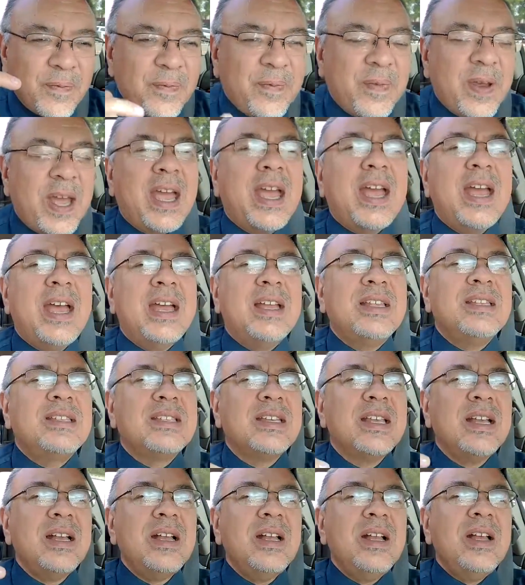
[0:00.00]

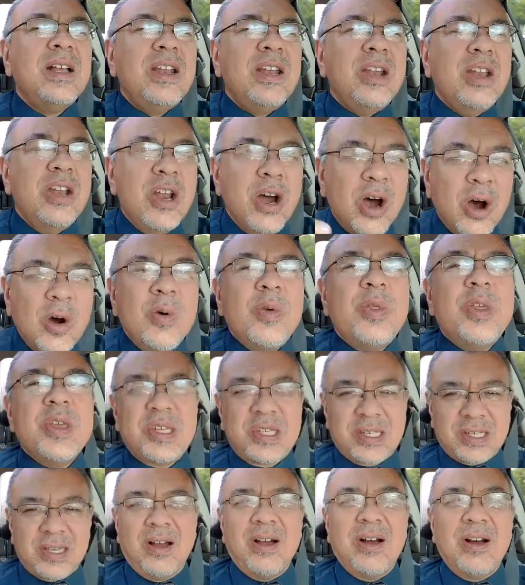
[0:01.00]
fans know the
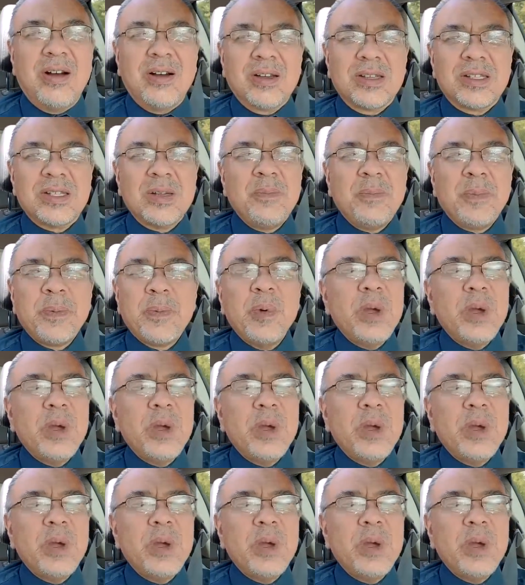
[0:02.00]
songs.